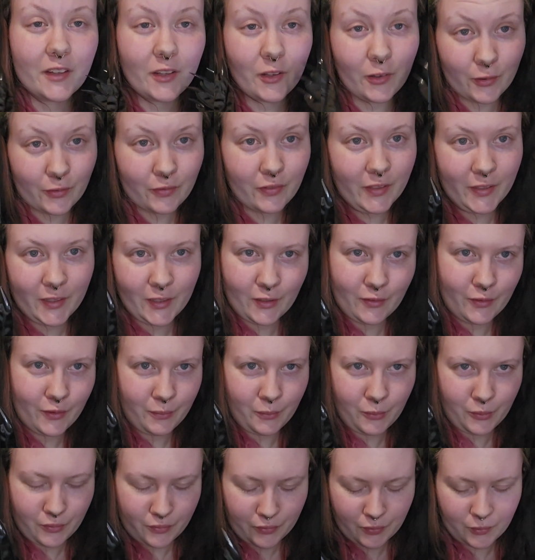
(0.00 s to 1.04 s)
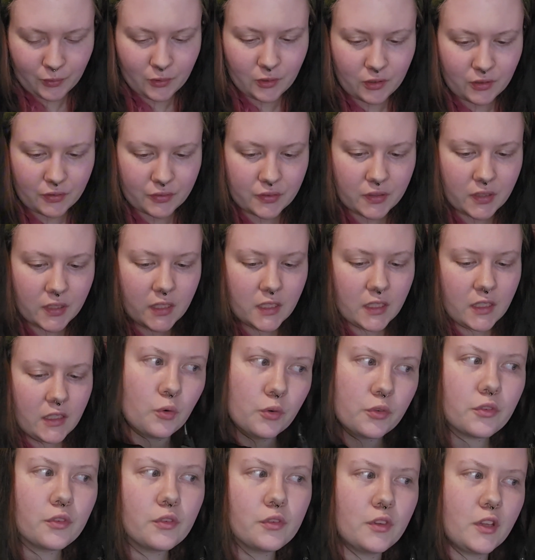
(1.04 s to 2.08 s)
and hopefully none of them will fall off.
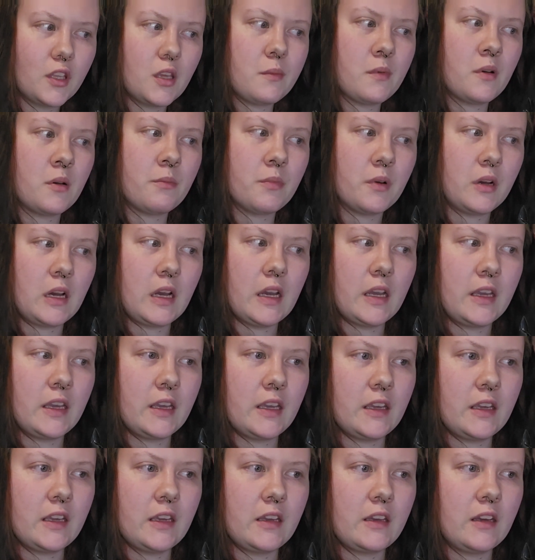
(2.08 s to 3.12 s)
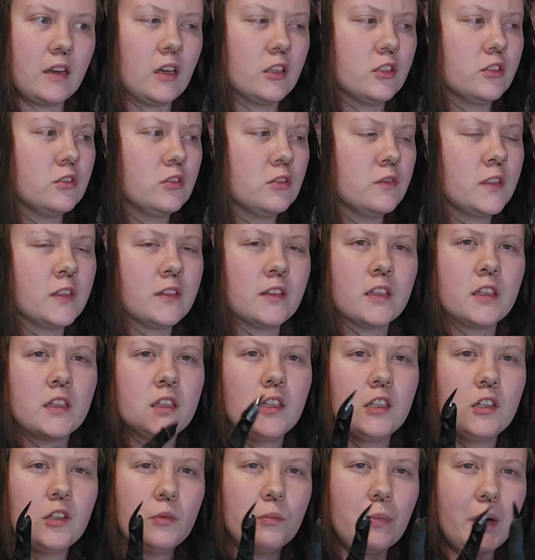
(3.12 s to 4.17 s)
Also thinking about buying, I don't know if there's like
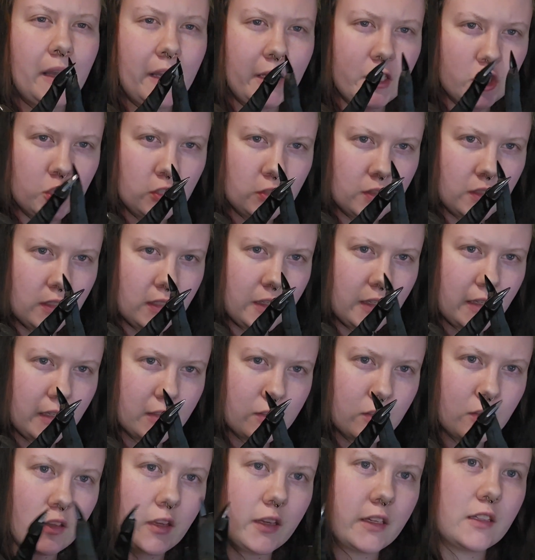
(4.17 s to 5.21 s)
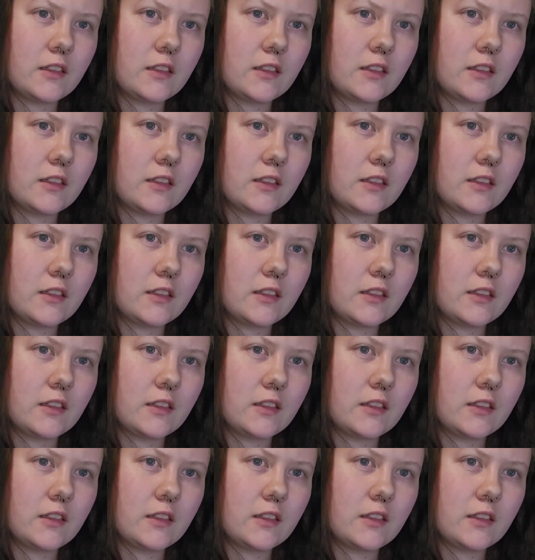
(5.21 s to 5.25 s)
a little pad you can get so that I